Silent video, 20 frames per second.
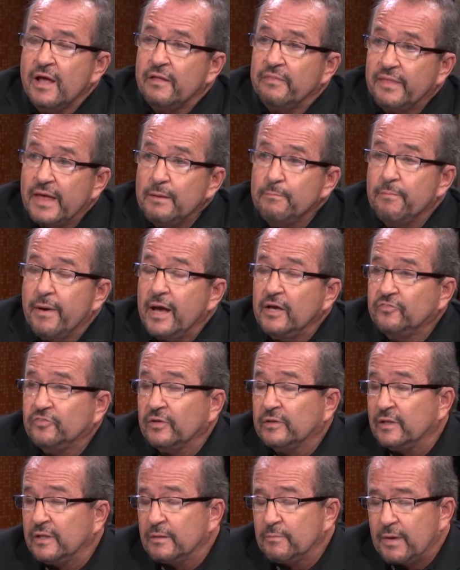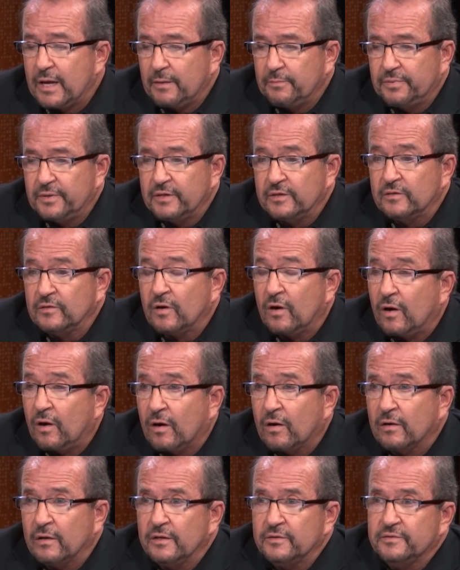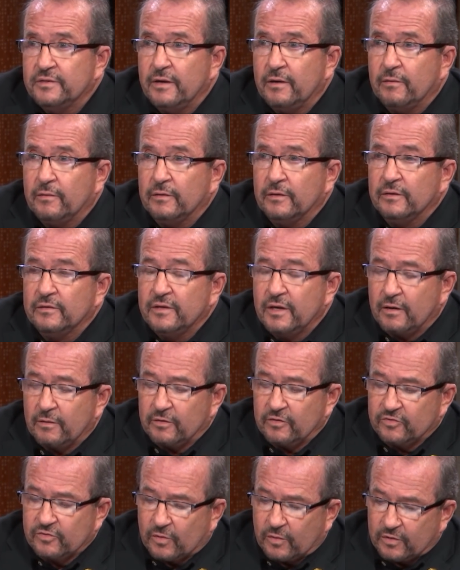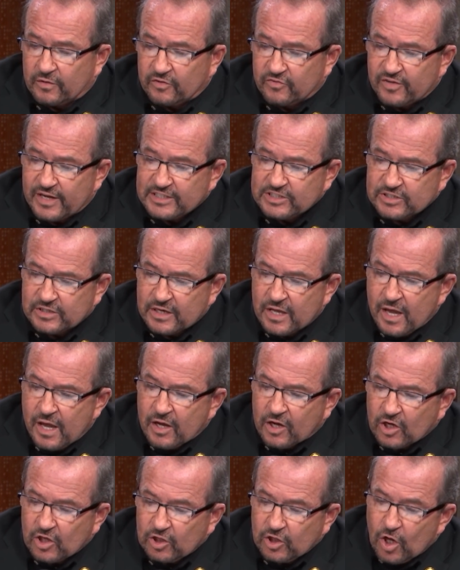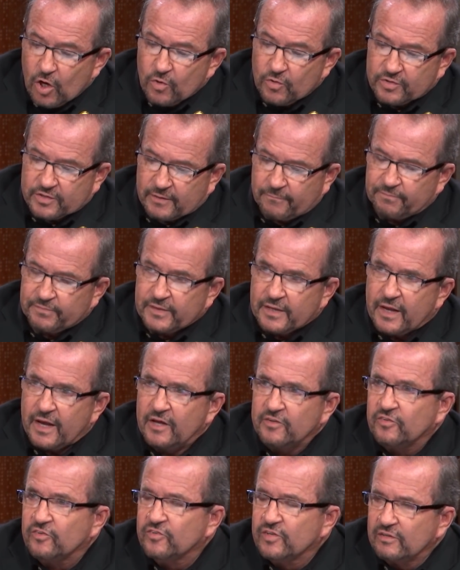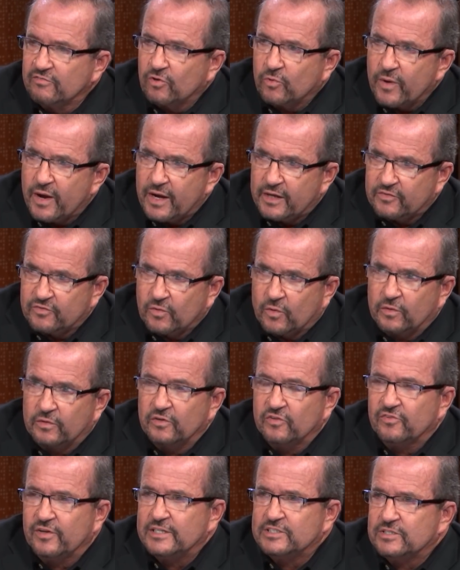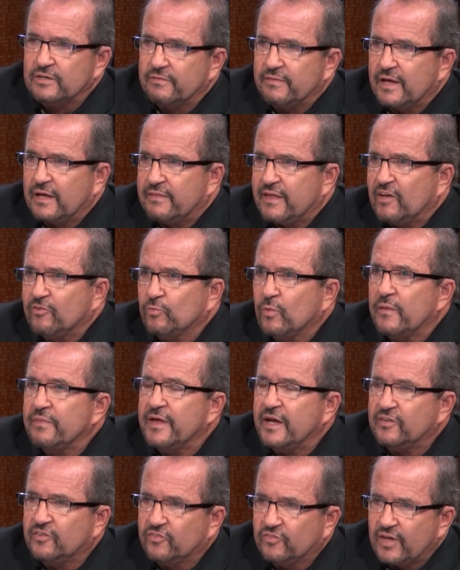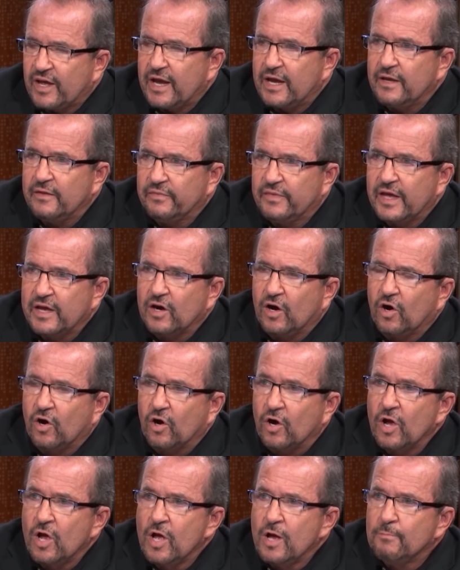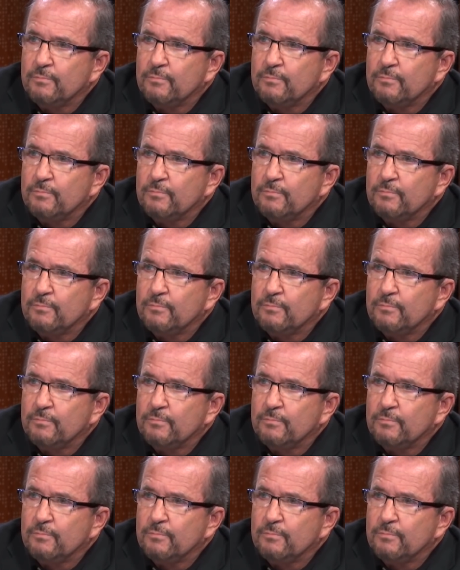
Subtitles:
They basically, in my opinion, are a terrorist organization cloaked as a civil rights organization. That's what they say they are.